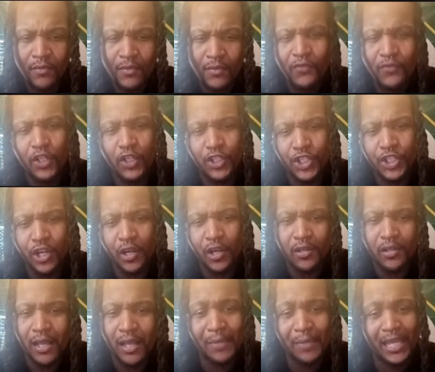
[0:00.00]
For sure.
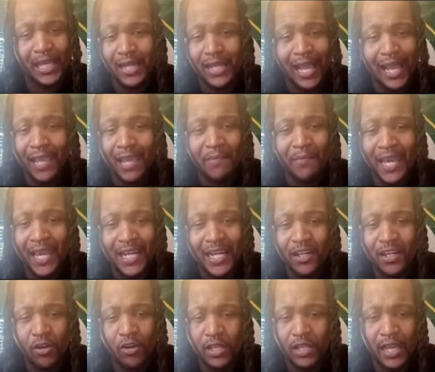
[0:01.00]
I ain't mad at
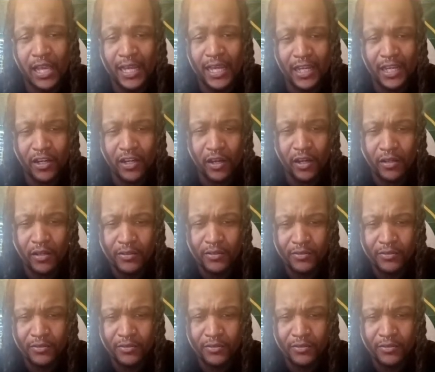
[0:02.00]
O-line at all.